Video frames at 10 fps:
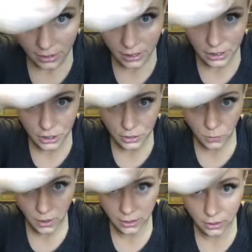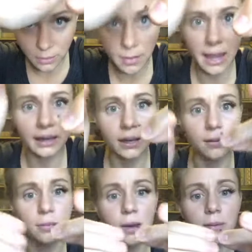It is just one little magnet
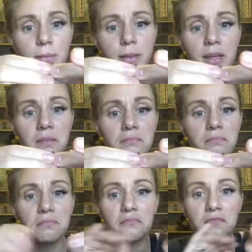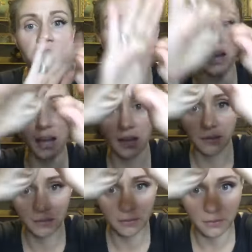with probably
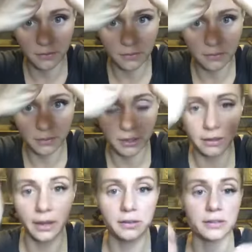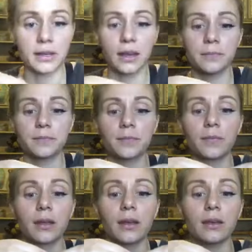5 little hairs, okay?
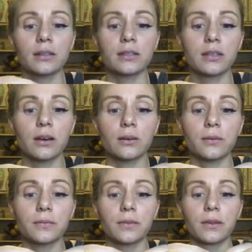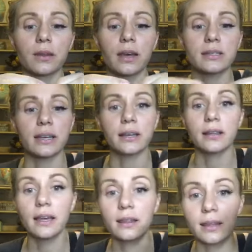So I take it
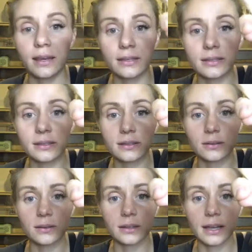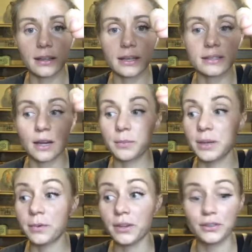like this, hold it like this. Now
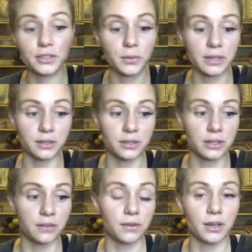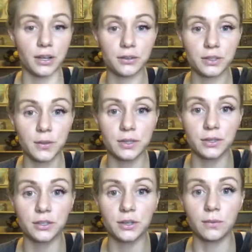people use tweezers, and if you're going to use
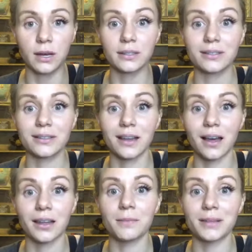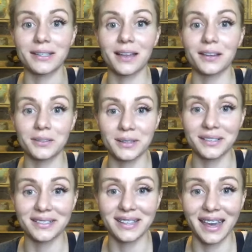tweezers, you want non-metallic
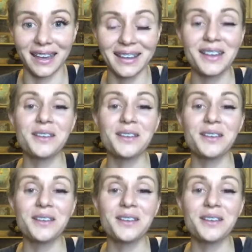tweezers, okay?